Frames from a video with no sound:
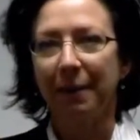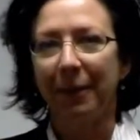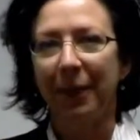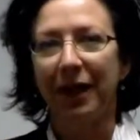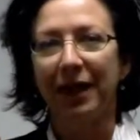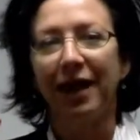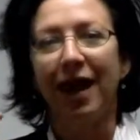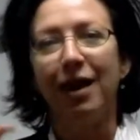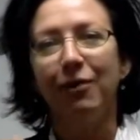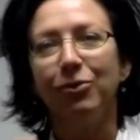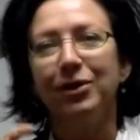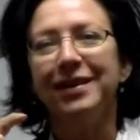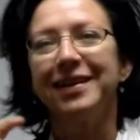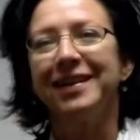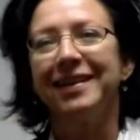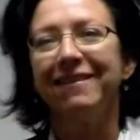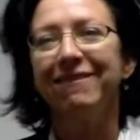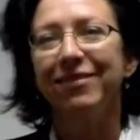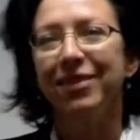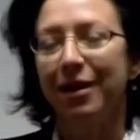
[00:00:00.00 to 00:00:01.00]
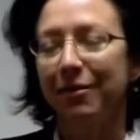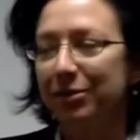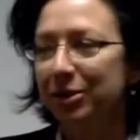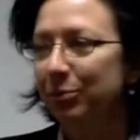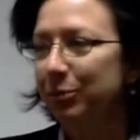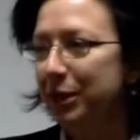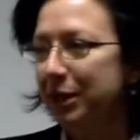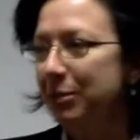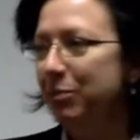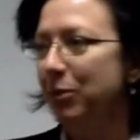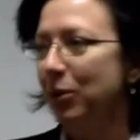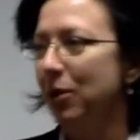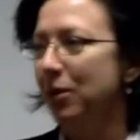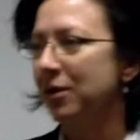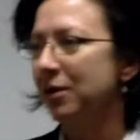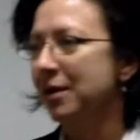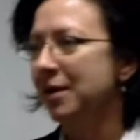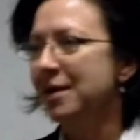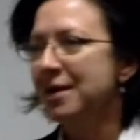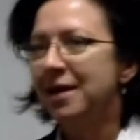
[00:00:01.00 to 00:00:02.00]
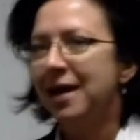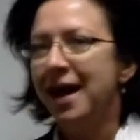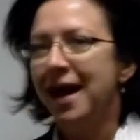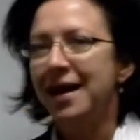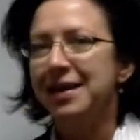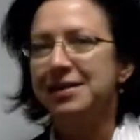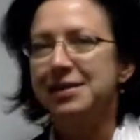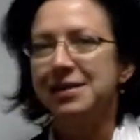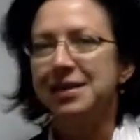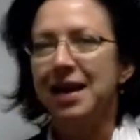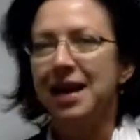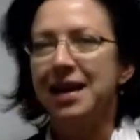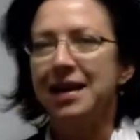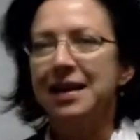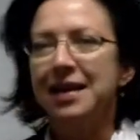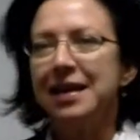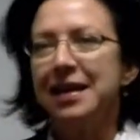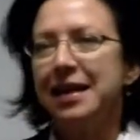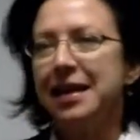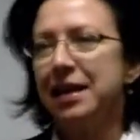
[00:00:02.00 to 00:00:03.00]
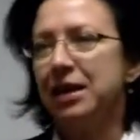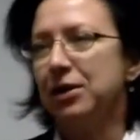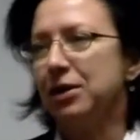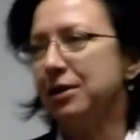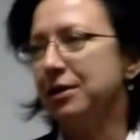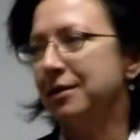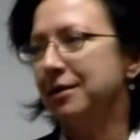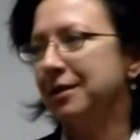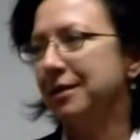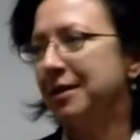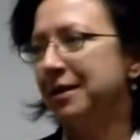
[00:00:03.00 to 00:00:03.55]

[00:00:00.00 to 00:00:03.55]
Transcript: And I would give them to people and say, here,